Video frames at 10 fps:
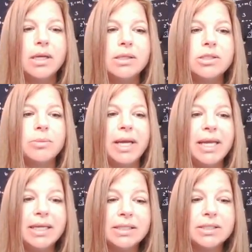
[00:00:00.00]
So my
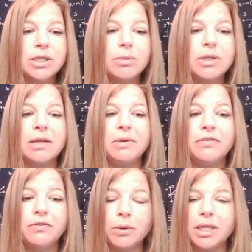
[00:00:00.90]
answer would then be
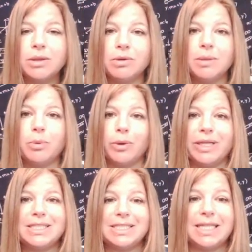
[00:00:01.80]

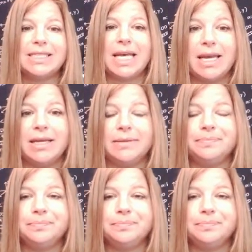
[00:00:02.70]
43.68.